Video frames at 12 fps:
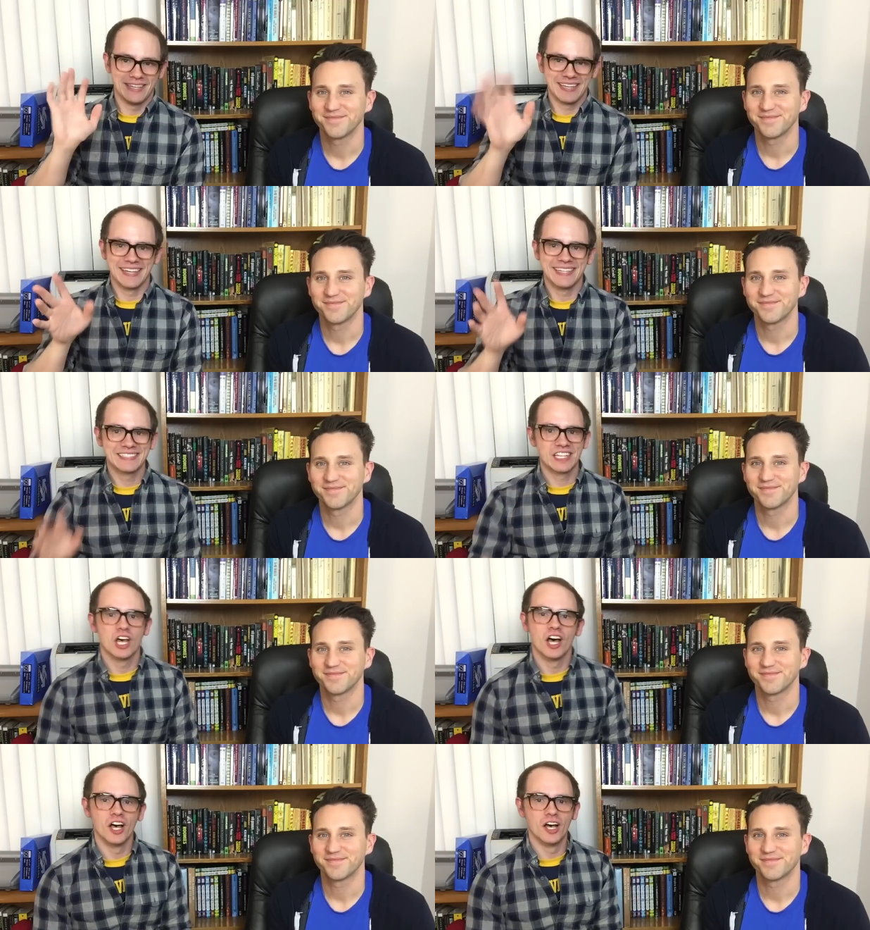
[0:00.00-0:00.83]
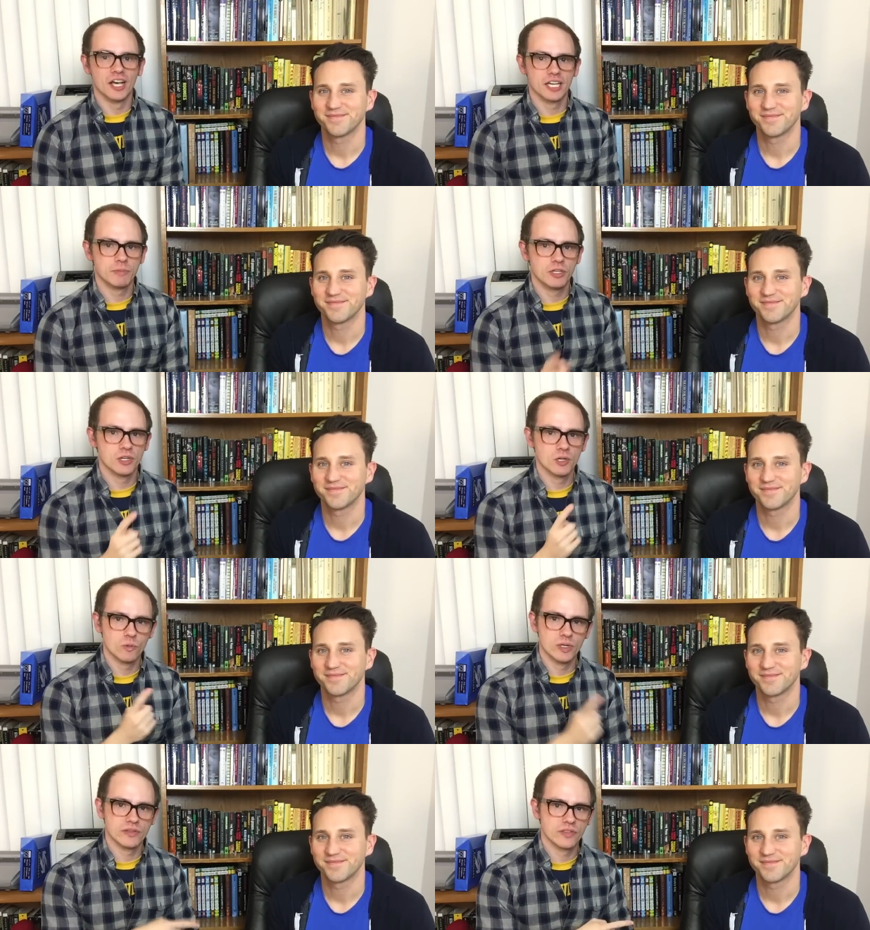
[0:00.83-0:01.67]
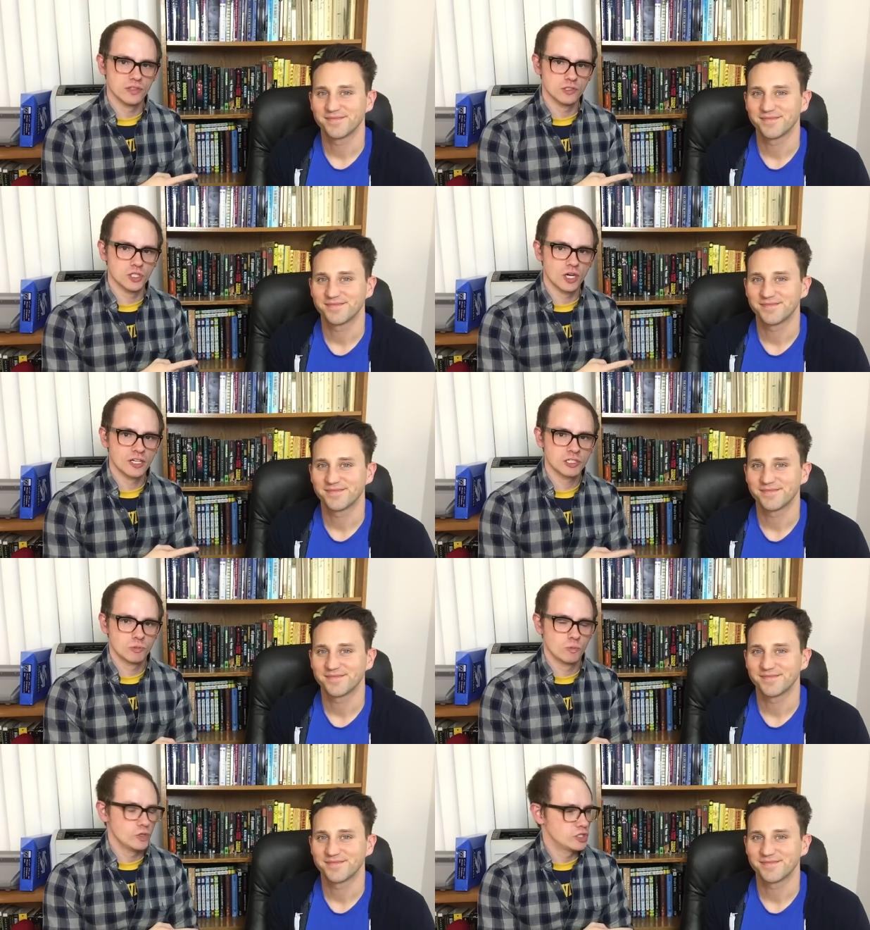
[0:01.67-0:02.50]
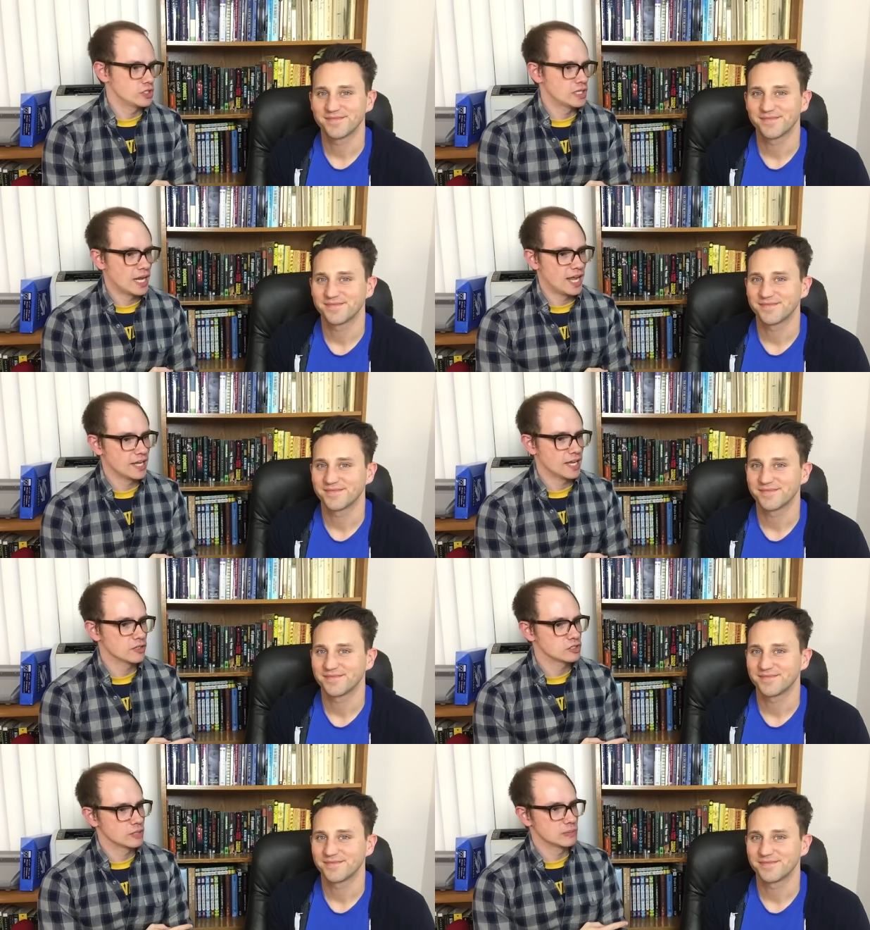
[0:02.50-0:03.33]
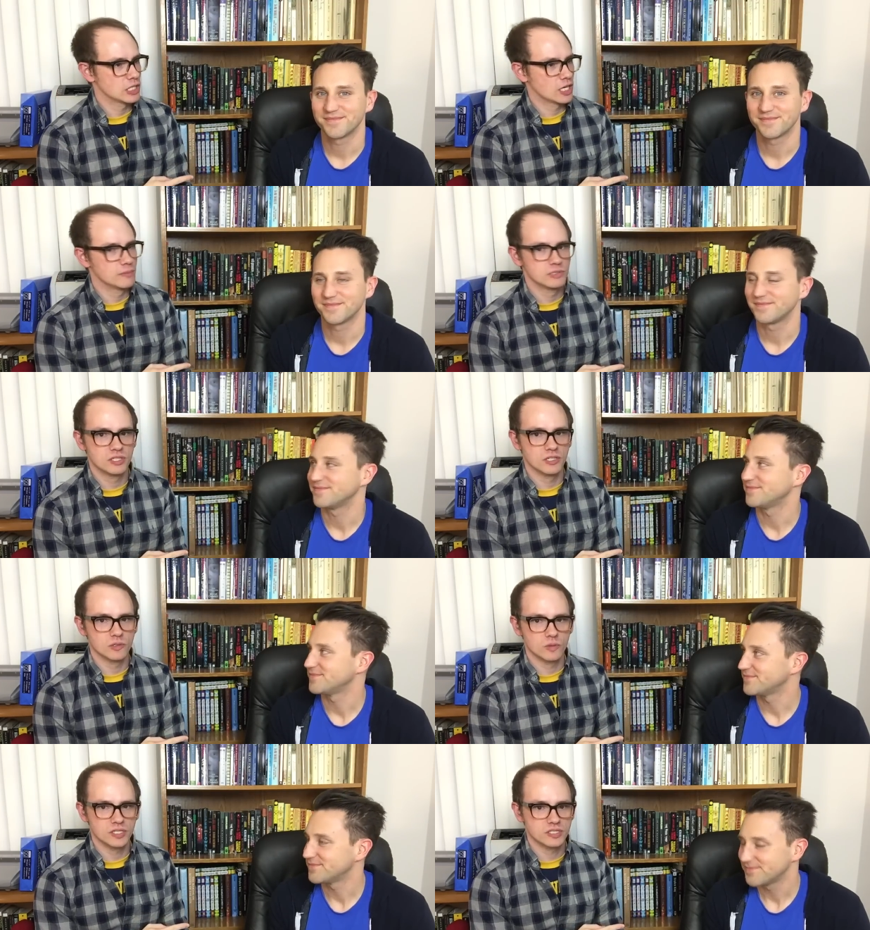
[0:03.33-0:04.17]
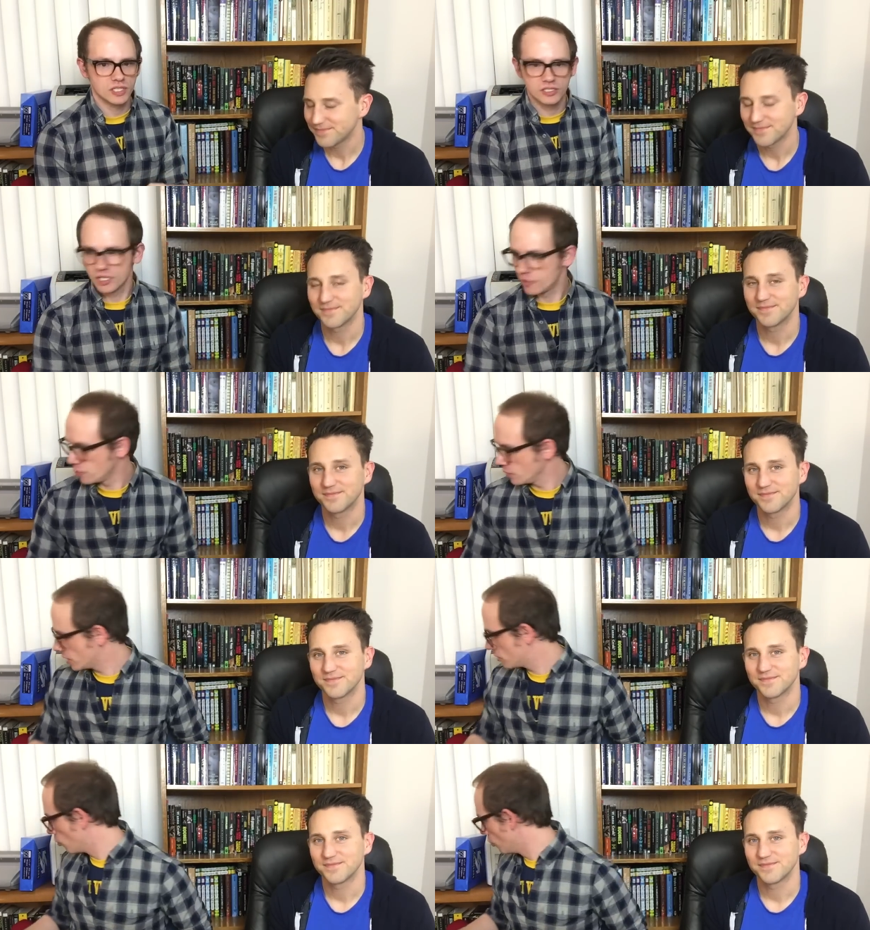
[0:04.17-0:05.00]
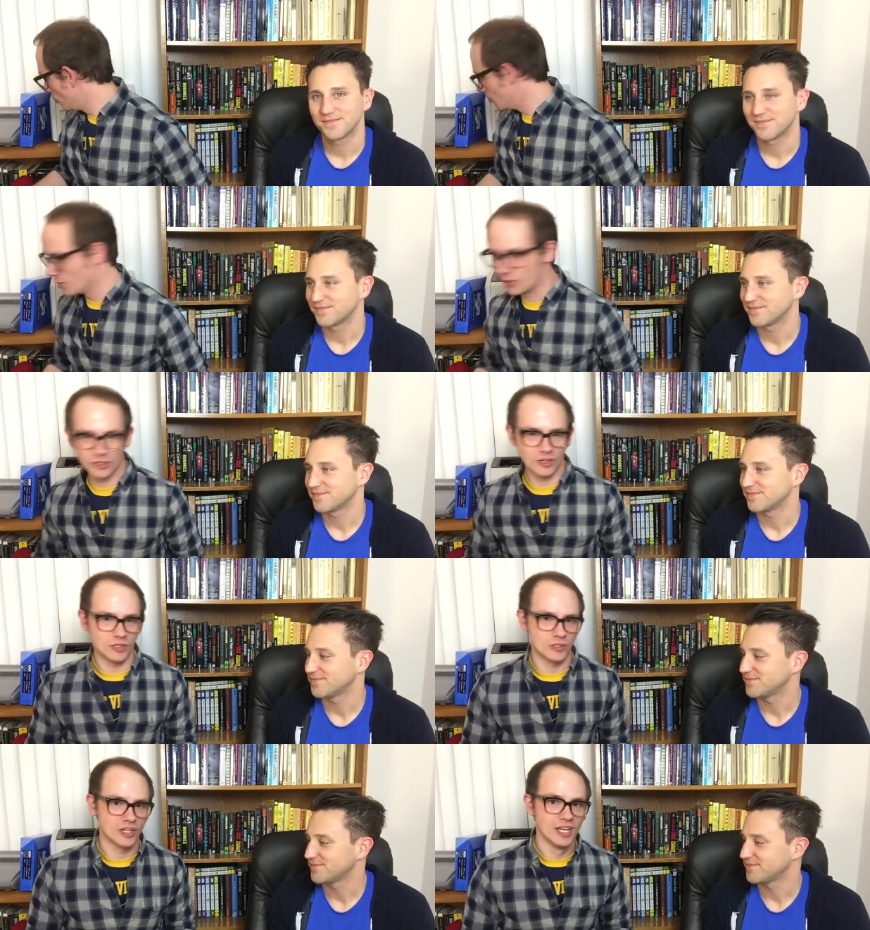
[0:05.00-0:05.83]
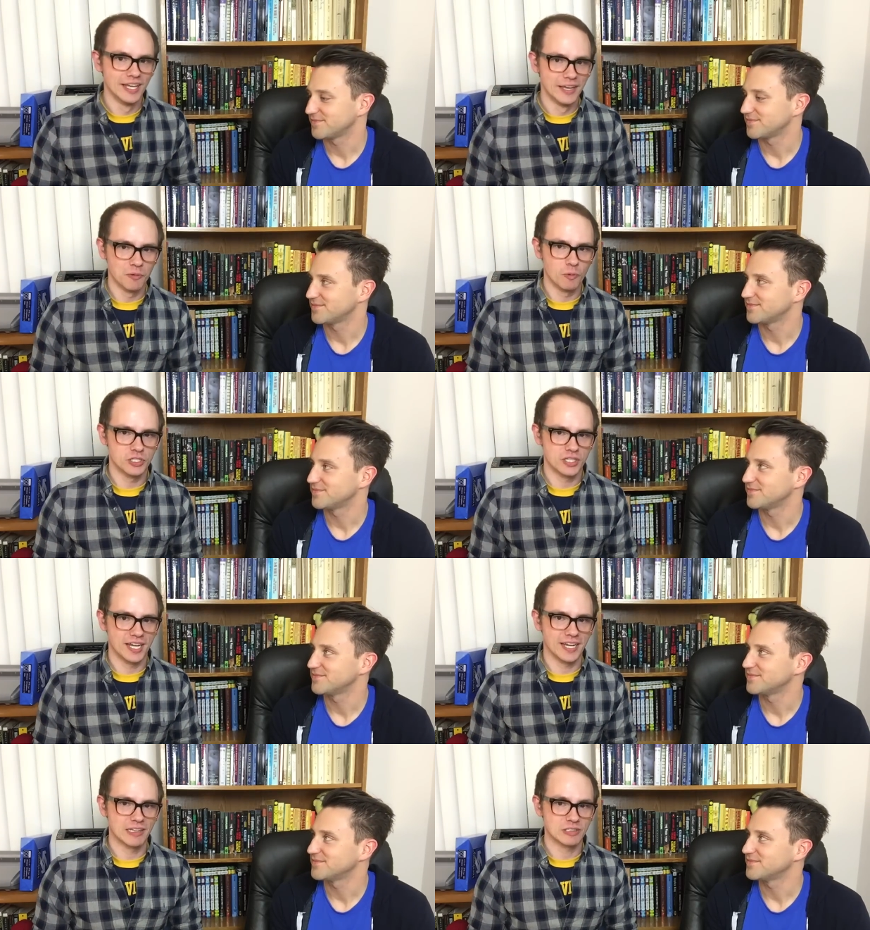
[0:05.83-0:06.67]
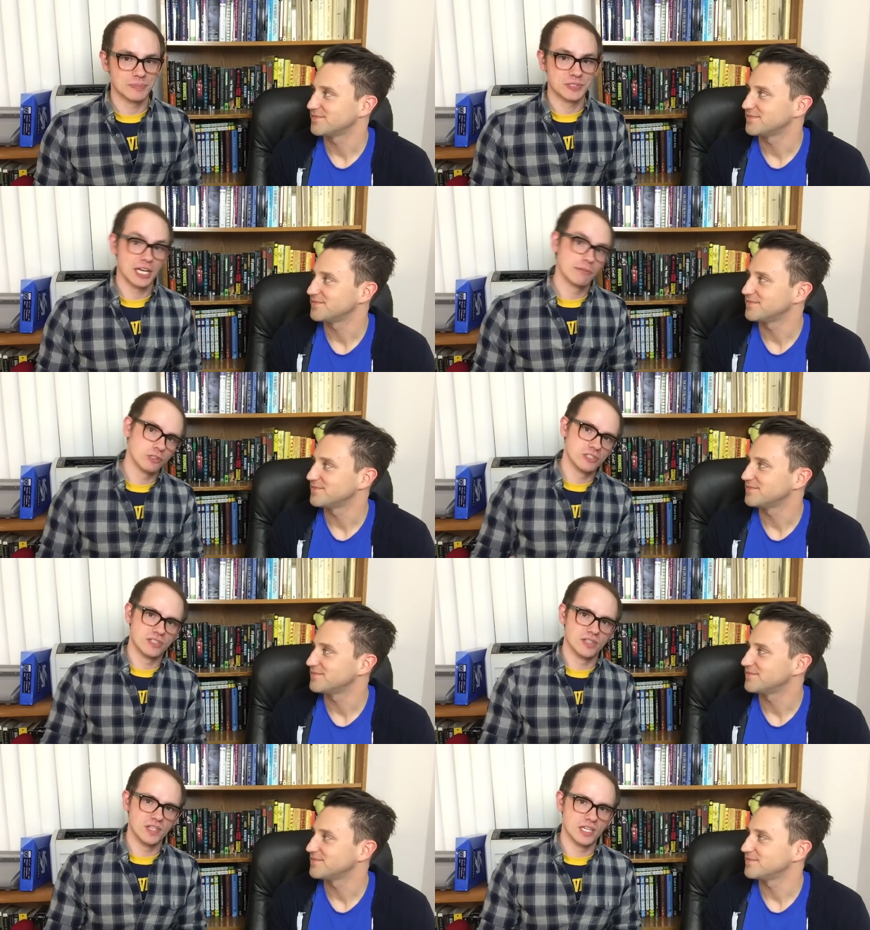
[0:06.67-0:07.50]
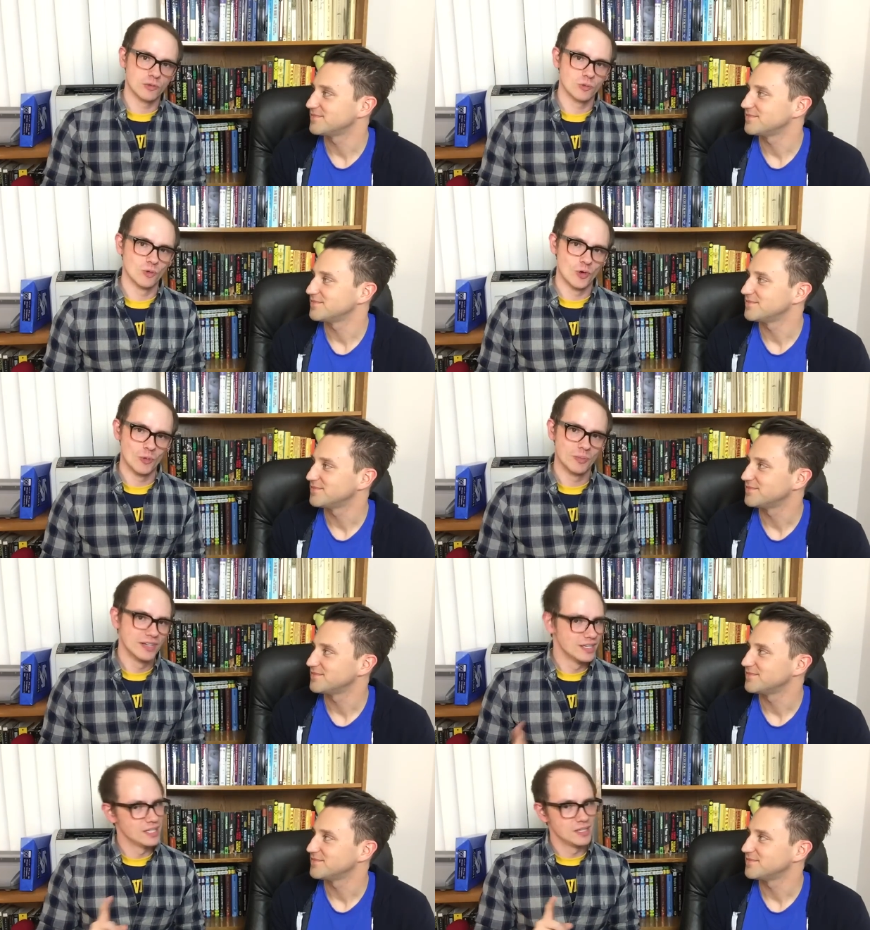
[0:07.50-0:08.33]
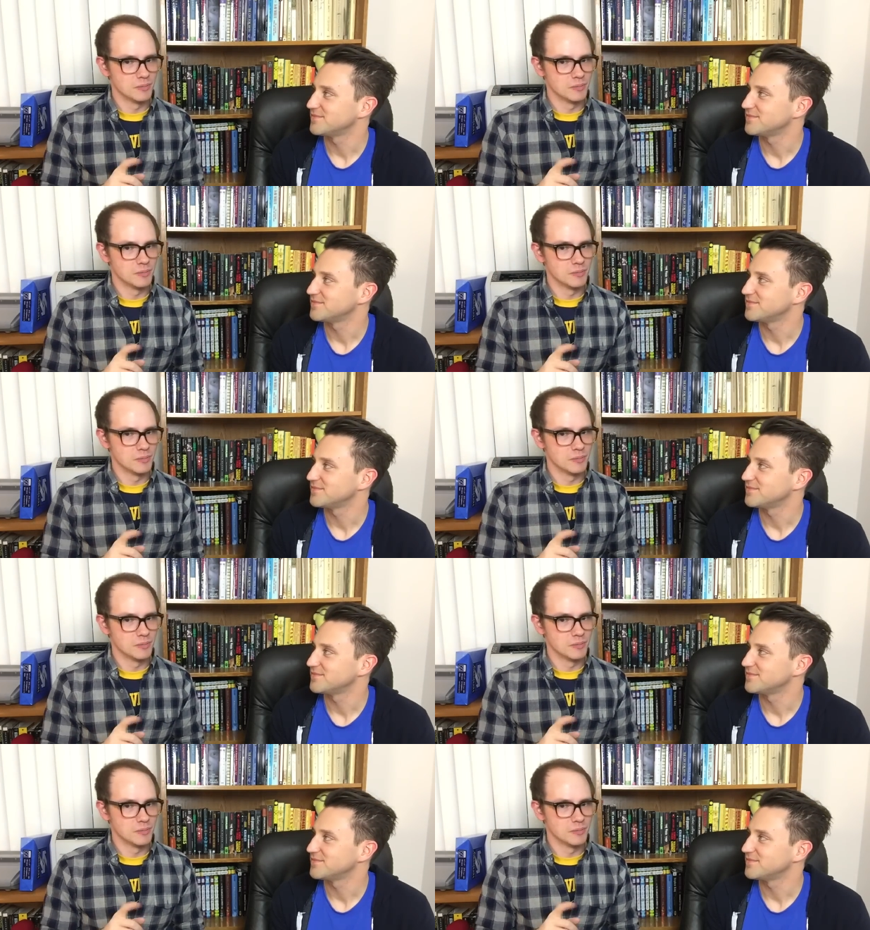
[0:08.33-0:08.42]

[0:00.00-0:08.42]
Speaker 1: Hey guys, uh, I am here with Josh. We should hang out sometime. Sundquist. He's got a really cool new book called We Should Hang Out Sometime, which is in the other room.